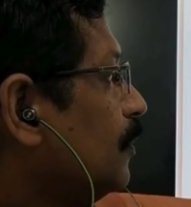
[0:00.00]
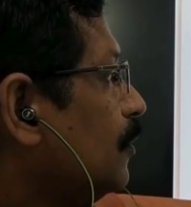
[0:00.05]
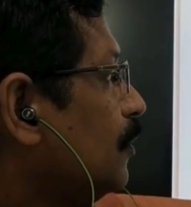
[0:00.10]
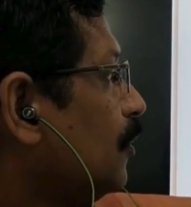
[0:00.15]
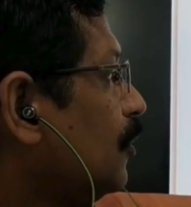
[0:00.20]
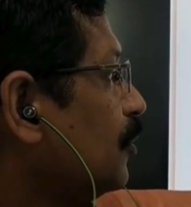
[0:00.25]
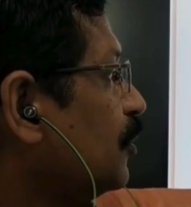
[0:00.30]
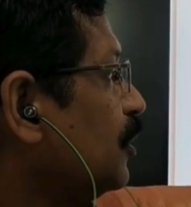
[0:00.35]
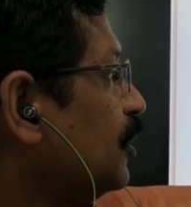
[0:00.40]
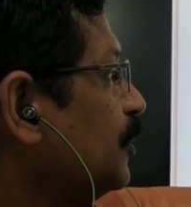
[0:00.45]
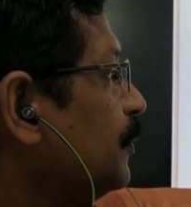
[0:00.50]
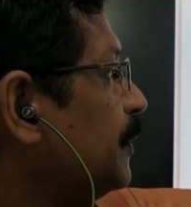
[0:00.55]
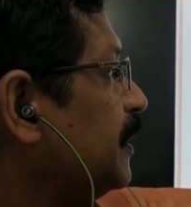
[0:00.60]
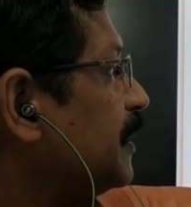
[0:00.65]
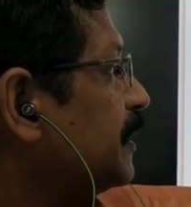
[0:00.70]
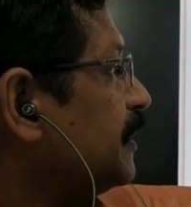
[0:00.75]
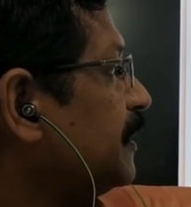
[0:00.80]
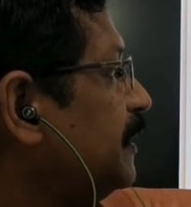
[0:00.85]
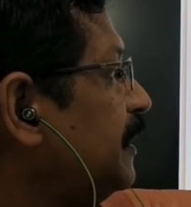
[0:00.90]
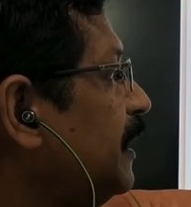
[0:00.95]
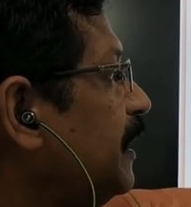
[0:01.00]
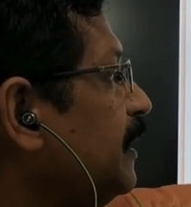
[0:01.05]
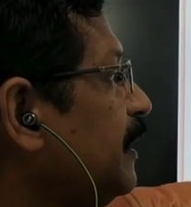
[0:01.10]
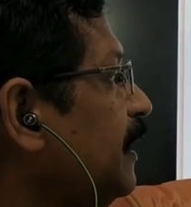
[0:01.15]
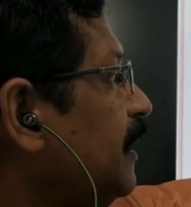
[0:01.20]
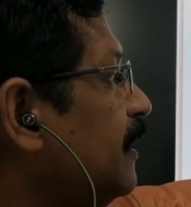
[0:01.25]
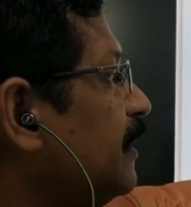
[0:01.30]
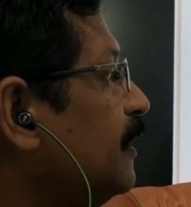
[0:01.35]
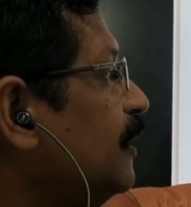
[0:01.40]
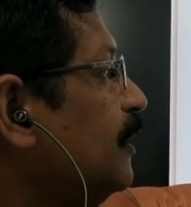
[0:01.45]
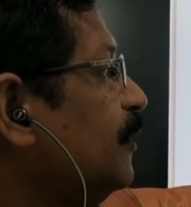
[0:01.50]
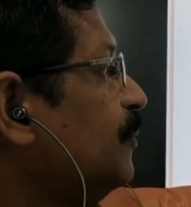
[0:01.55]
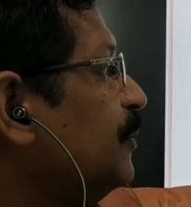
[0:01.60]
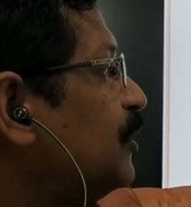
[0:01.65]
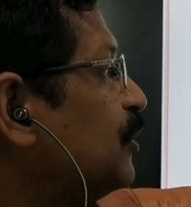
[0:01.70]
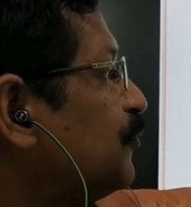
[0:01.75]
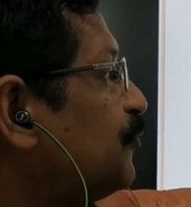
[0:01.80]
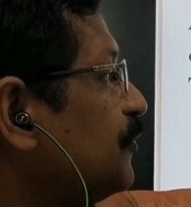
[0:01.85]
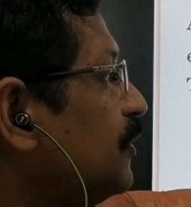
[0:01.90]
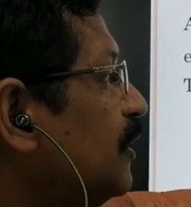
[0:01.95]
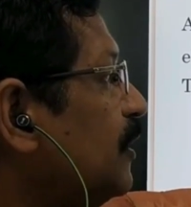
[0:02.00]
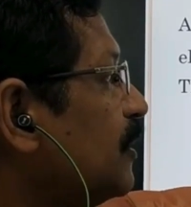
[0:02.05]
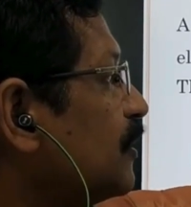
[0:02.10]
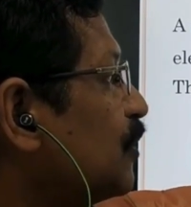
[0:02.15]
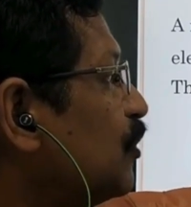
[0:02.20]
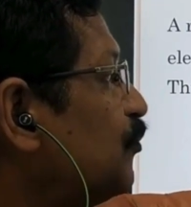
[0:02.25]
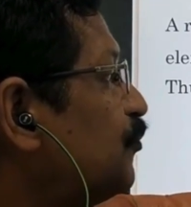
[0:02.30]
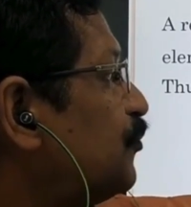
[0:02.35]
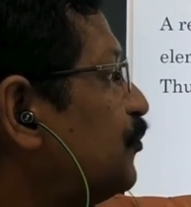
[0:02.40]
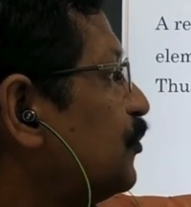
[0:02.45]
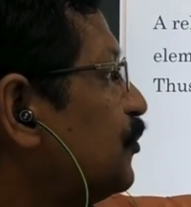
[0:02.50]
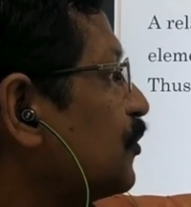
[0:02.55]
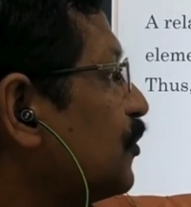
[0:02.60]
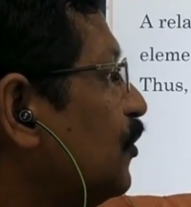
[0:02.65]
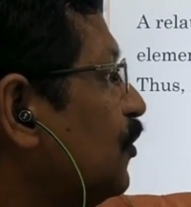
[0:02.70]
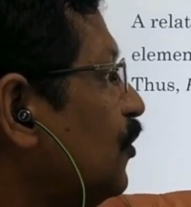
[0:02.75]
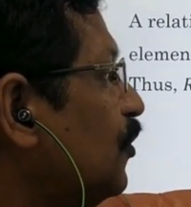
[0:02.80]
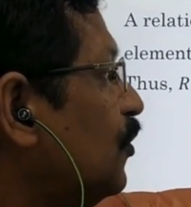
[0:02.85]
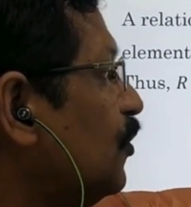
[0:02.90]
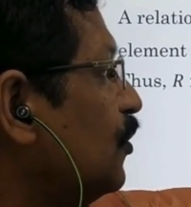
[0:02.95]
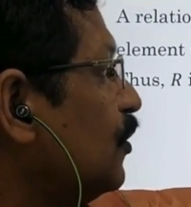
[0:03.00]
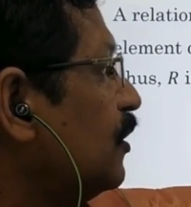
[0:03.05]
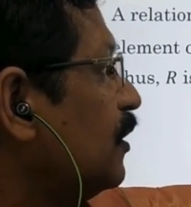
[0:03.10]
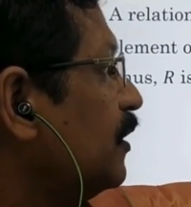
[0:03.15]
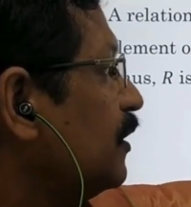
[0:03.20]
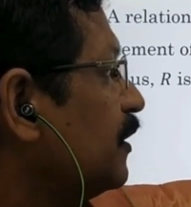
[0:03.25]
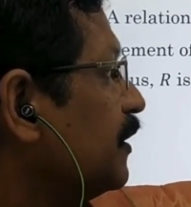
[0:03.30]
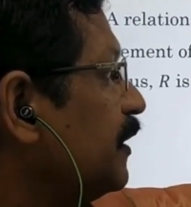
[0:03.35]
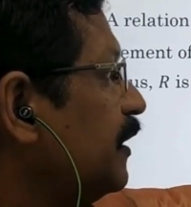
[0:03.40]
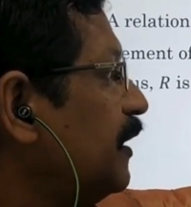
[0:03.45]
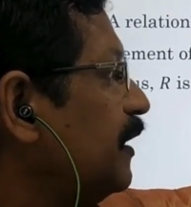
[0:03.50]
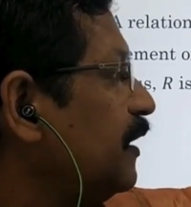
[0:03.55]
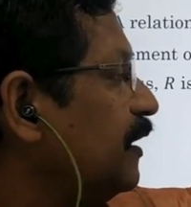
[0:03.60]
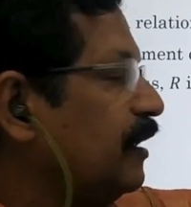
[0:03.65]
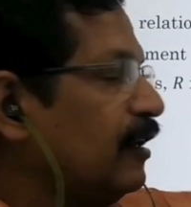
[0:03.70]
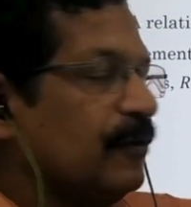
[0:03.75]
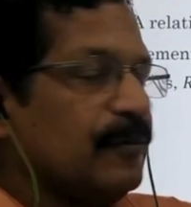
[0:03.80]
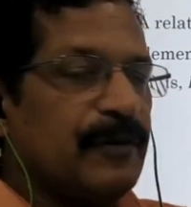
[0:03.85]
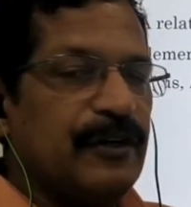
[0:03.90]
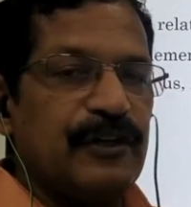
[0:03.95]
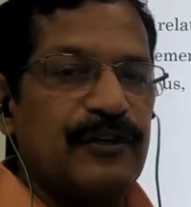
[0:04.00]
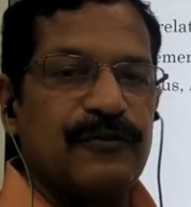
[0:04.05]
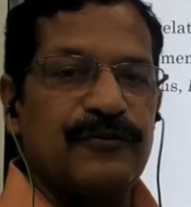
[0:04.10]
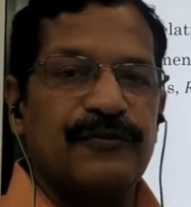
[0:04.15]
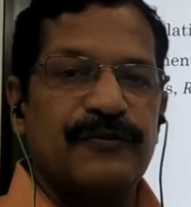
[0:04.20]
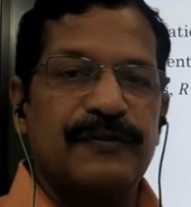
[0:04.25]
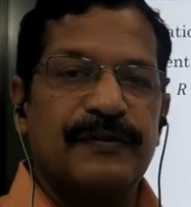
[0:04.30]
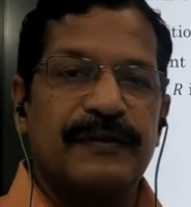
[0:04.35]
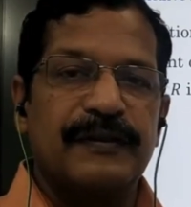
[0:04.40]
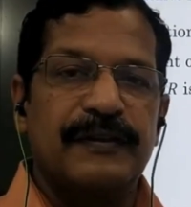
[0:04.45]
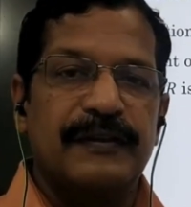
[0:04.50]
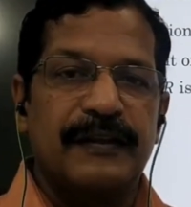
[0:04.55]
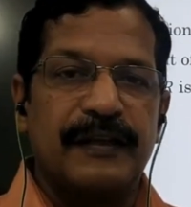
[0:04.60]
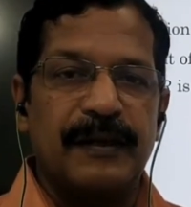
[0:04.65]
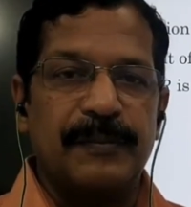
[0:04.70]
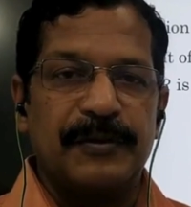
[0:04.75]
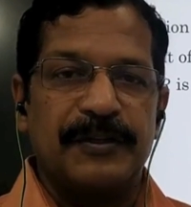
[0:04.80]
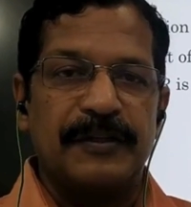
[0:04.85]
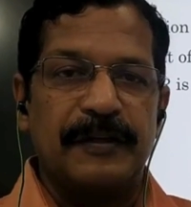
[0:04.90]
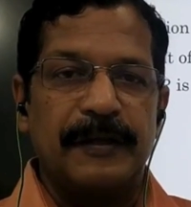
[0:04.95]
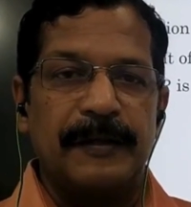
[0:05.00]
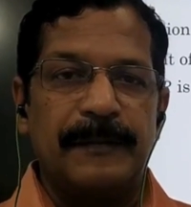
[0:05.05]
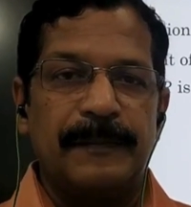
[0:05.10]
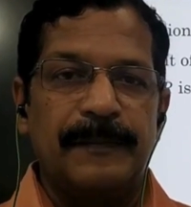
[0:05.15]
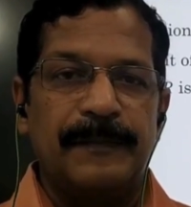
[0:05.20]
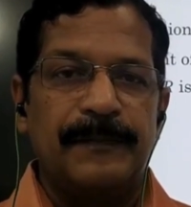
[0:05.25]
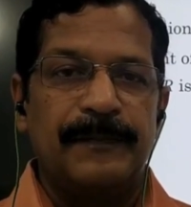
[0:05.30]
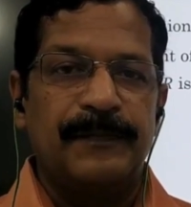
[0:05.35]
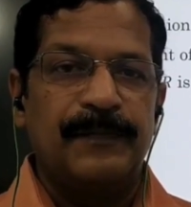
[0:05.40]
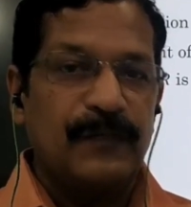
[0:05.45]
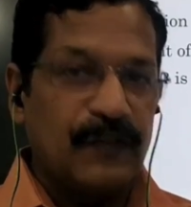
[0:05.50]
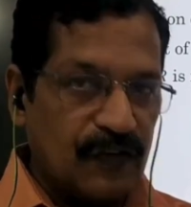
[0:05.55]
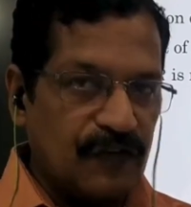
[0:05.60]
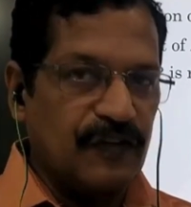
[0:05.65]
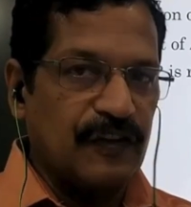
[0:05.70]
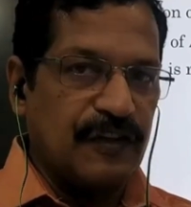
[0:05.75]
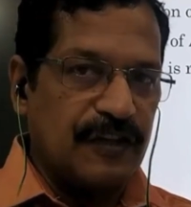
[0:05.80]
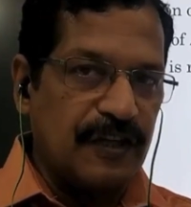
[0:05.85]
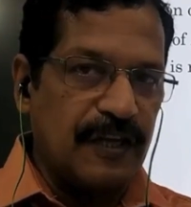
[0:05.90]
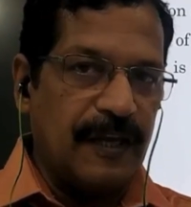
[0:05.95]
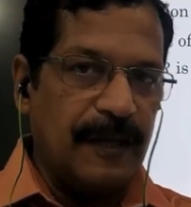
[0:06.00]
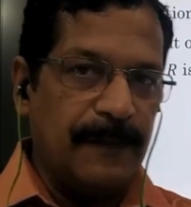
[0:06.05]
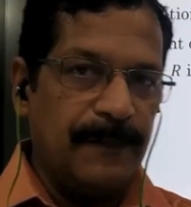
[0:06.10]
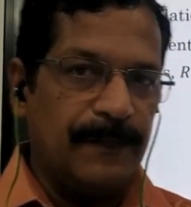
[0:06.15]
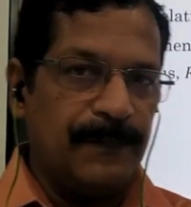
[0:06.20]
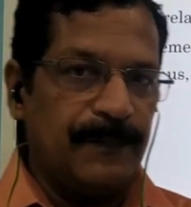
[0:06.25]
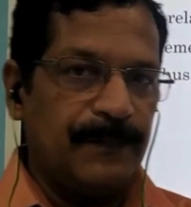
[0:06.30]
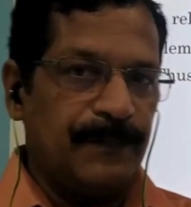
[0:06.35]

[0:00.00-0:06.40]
ordered where AA element of R for all A element of capital A, the set A.